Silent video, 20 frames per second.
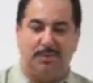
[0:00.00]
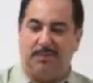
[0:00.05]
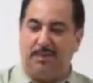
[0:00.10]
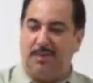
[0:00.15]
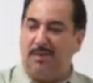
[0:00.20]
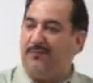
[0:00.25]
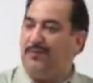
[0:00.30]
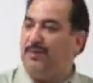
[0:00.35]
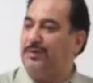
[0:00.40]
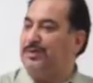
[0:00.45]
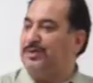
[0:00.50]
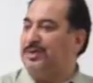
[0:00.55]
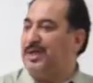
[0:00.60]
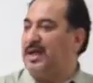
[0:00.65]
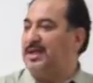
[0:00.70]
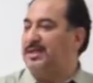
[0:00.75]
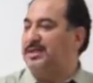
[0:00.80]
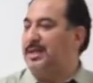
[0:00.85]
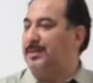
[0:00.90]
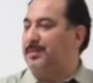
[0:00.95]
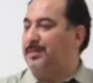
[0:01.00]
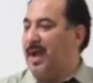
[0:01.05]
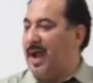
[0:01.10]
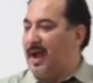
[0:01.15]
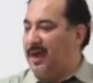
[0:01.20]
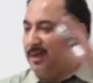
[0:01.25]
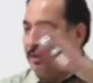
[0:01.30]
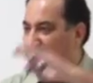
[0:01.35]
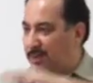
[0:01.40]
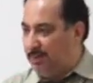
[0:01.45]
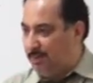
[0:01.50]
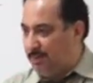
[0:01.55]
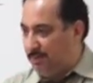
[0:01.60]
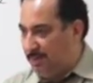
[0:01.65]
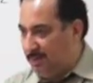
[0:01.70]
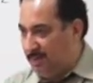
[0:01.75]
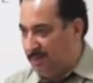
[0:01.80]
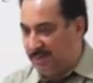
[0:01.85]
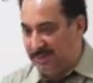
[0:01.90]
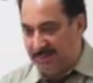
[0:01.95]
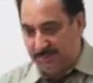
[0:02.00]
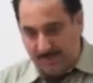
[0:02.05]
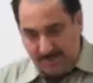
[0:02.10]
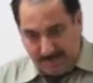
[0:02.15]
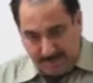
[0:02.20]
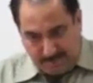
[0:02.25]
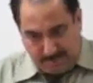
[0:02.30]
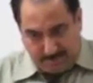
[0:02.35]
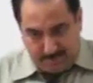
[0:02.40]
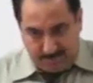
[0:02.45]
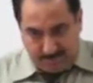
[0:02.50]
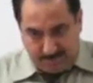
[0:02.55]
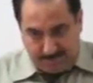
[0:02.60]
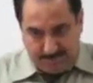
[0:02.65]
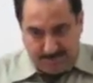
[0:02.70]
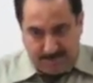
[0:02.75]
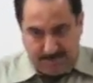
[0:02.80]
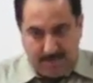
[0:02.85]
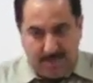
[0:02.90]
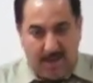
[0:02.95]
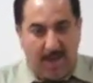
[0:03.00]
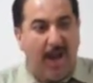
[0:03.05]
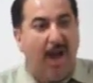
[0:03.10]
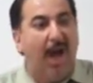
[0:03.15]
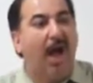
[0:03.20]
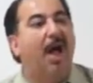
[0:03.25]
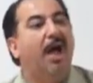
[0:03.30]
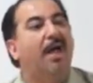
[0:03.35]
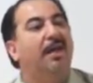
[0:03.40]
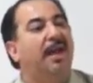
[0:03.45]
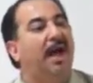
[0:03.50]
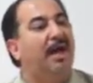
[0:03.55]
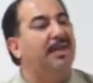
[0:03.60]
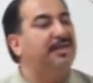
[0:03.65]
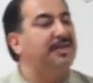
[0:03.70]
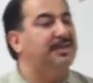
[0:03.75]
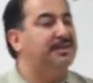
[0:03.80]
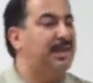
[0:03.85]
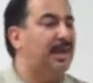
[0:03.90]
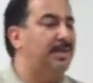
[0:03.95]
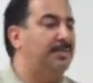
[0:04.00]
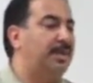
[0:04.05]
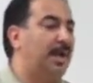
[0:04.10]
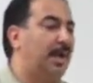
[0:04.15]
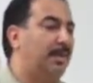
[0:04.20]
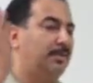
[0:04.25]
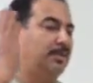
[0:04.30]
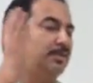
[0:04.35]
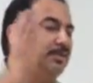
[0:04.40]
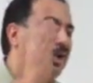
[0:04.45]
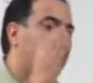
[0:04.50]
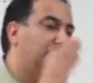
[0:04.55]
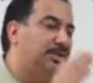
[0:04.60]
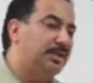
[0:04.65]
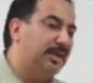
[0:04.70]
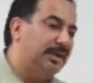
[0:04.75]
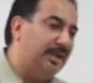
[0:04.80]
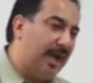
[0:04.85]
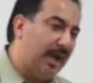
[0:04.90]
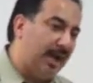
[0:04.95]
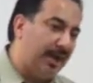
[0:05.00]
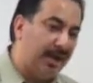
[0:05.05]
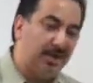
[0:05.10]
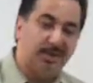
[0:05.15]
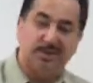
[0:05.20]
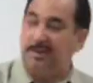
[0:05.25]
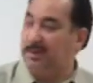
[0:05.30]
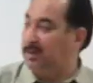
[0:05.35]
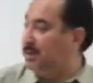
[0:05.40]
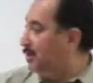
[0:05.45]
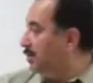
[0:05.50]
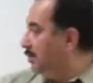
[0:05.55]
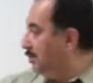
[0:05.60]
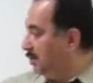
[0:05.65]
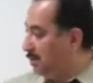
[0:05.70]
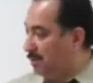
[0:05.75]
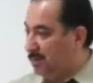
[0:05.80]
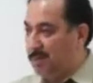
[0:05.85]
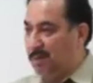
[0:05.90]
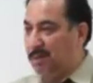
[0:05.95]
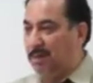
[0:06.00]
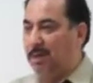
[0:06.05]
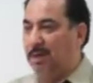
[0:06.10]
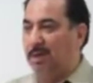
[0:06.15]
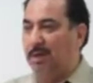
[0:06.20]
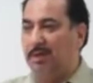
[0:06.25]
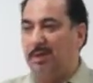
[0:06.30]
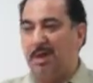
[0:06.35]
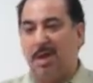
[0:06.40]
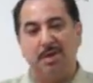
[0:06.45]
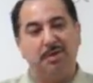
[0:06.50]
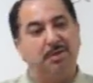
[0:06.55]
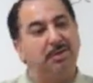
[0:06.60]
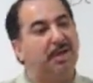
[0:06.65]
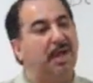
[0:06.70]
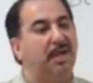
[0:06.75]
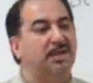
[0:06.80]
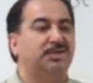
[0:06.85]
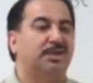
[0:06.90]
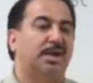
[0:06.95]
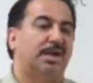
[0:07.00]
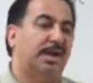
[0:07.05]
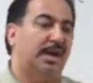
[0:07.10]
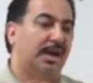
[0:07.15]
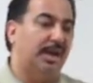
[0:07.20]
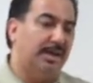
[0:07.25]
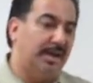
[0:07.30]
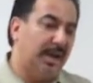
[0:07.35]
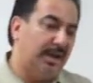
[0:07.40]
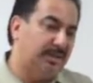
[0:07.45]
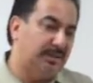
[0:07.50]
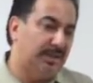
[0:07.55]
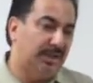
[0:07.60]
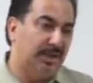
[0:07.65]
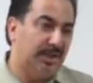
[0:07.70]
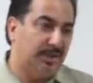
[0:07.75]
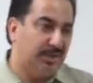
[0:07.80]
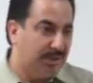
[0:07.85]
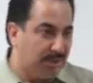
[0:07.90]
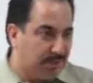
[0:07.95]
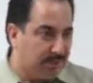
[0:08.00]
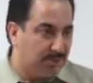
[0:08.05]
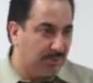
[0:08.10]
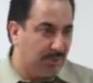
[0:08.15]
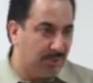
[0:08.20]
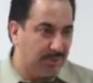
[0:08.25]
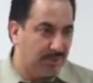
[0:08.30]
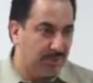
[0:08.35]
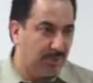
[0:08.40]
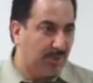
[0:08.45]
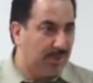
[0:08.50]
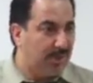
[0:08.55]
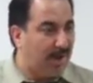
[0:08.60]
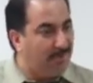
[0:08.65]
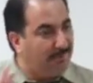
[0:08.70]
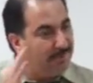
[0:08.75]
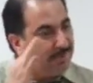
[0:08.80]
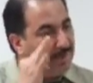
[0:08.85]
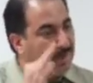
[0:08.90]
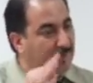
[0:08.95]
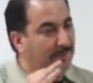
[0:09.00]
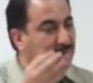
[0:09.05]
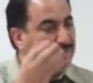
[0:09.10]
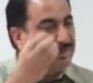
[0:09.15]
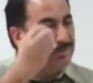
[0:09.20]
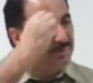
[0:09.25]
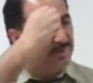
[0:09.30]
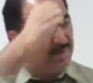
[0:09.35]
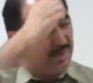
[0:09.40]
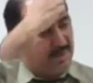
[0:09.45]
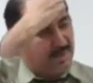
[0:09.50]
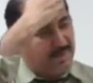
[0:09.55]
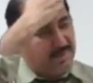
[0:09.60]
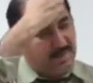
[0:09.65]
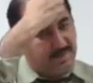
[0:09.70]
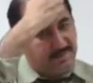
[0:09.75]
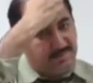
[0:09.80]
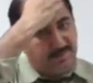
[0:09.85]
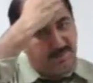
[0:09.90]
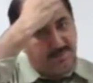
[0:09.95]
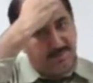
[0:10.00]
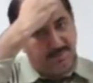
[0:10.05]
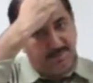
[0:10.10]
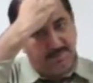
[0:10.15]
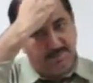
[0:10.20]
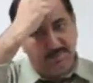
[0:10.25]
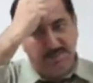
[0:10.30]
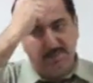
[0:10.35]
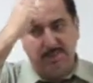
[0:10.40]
If you change the magnitude, the speed, and at the same time you change the direction, then you can generate acceleration as well. So you have three ways to generate acceleration.